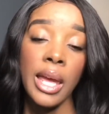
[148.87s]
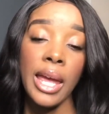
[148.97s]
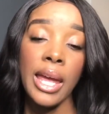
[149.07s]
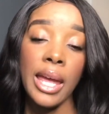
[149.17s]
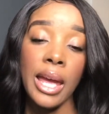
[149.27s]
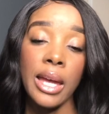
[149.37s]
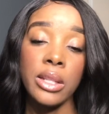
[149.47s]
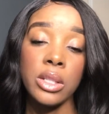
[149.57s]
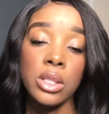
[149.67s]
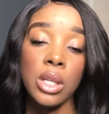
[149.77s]

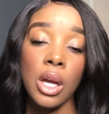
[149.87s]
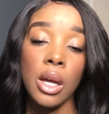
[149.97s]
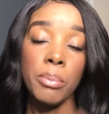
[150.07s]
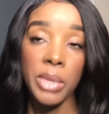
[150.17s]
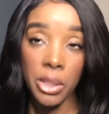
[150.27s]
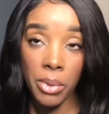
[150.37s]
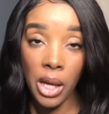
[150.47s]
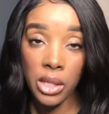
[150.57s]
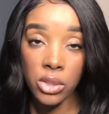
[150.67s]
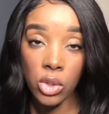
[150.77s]
and
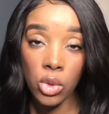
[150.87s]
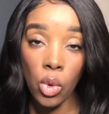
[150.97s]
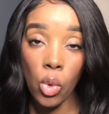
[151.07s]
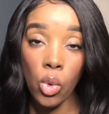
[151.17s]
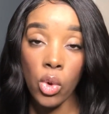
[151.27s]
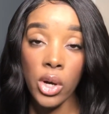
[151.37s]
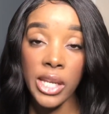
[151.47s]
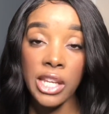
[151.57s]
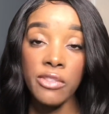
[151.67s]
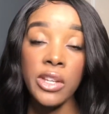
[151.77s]
menopausal or
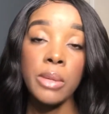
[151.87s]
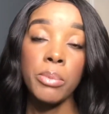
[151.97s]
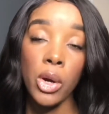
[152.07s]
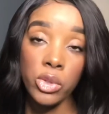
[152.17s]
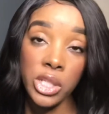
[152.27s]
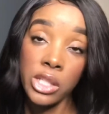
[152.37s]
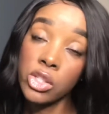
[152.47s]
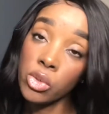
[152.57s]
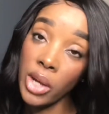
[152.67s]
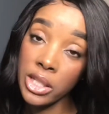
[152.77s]
even
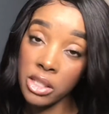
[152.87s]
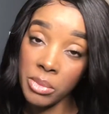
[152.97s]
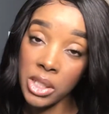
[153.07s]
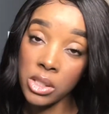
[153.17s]
post-hysterectomy.